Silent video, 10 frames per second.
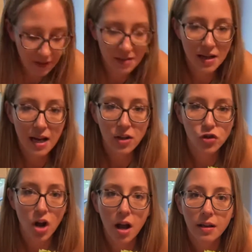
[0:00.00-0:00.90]
steak and
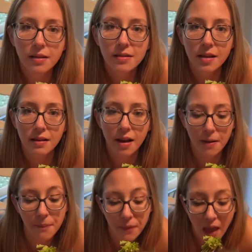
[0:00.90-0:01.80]
shotgun Sunday.
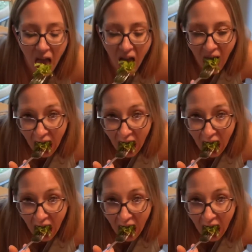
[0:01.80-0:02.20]
You